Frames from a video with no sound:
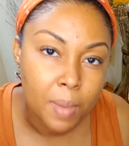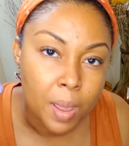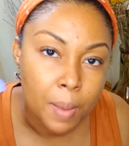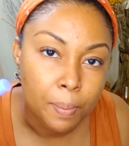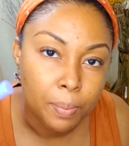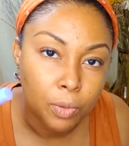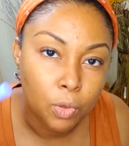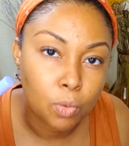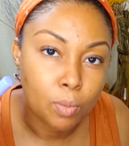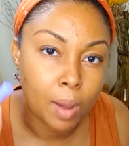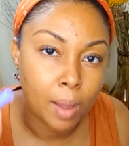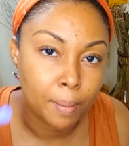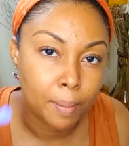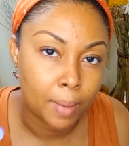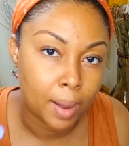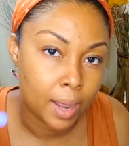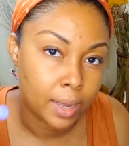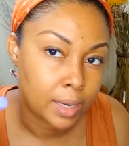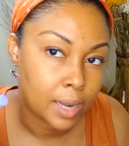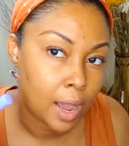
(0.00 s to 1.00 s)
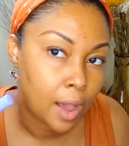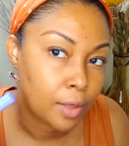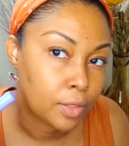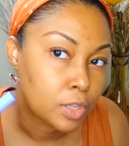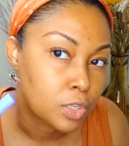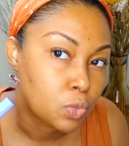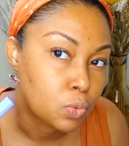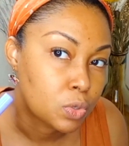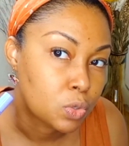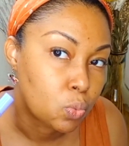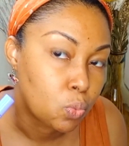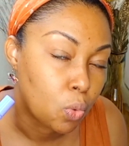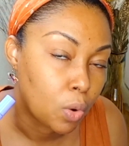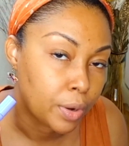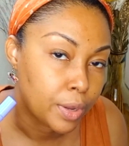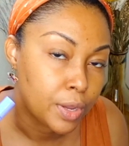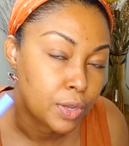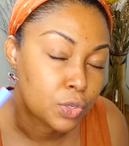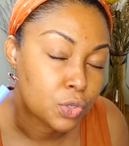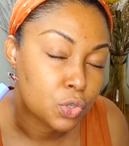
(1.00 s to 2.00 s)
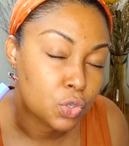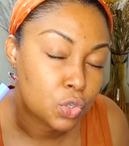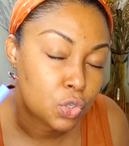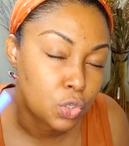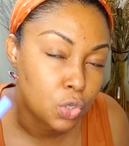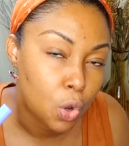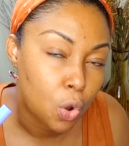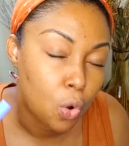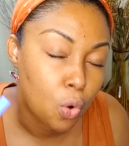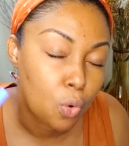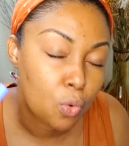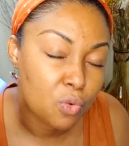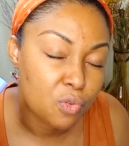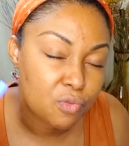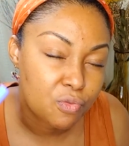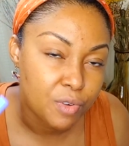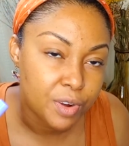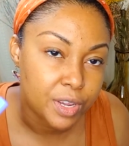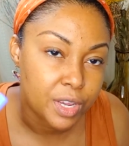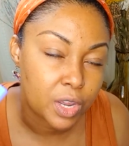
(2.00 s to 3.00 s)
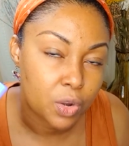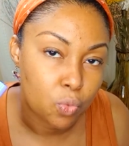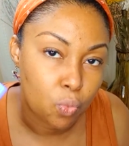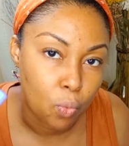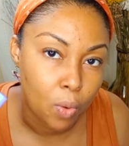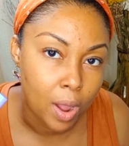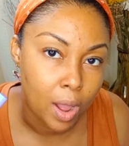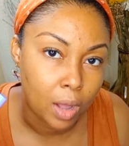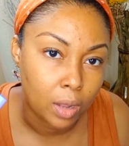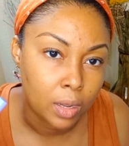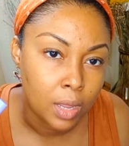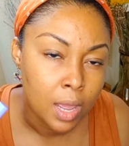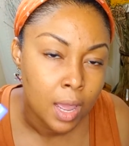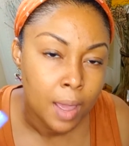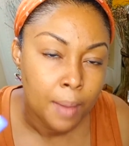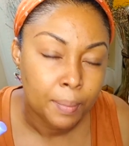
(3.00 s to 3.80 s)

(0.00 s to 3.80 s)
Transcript: It blew my mind how this was working so freaking well.